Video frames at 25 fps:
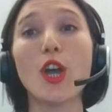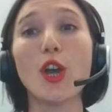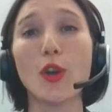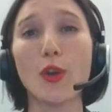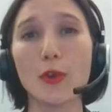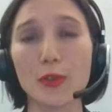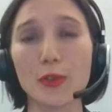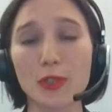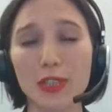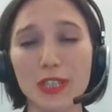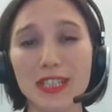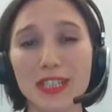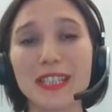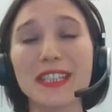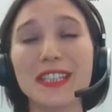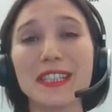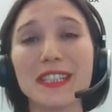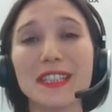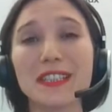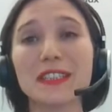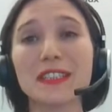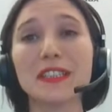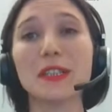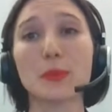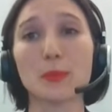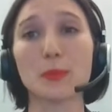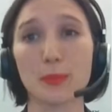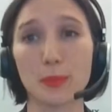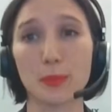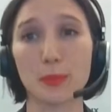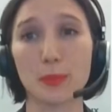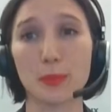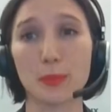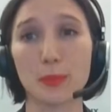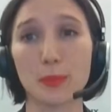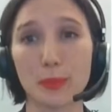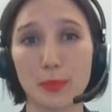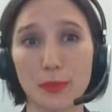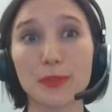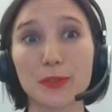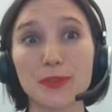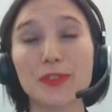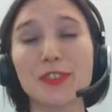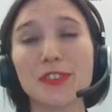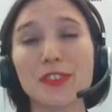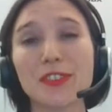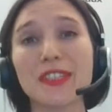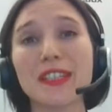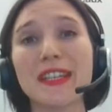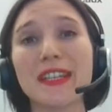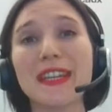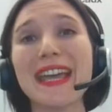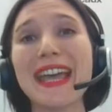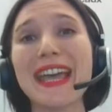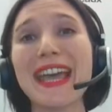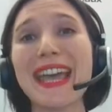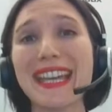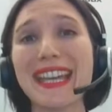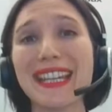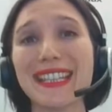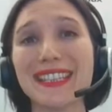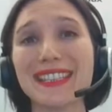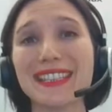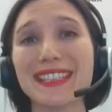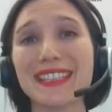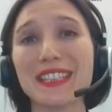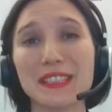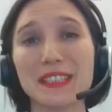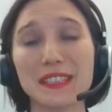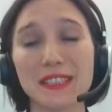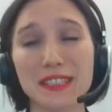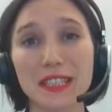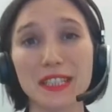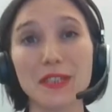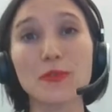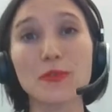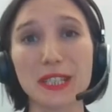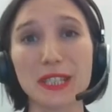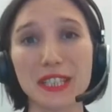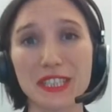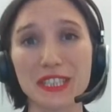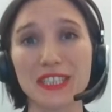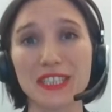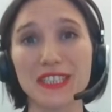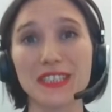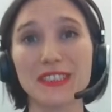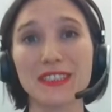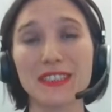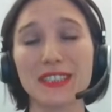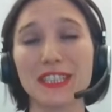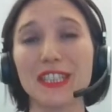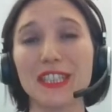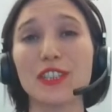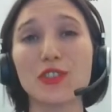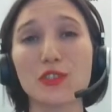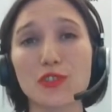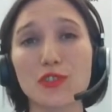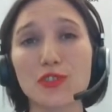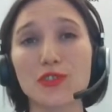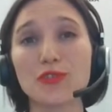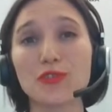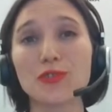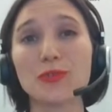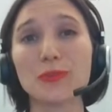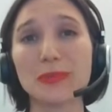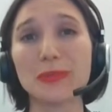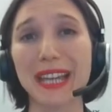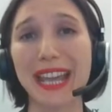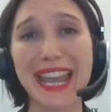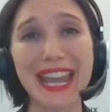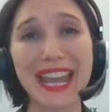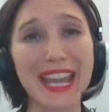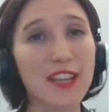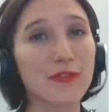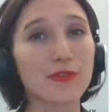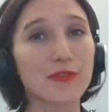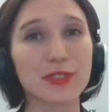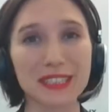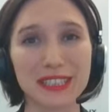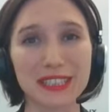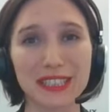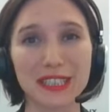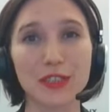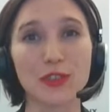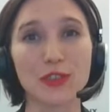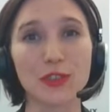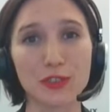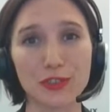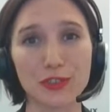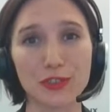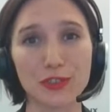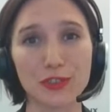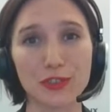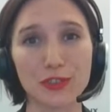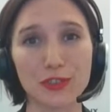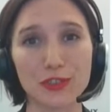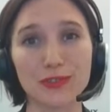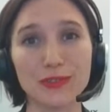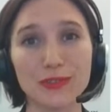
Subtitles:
a clear purpose and integrate it into everything you do.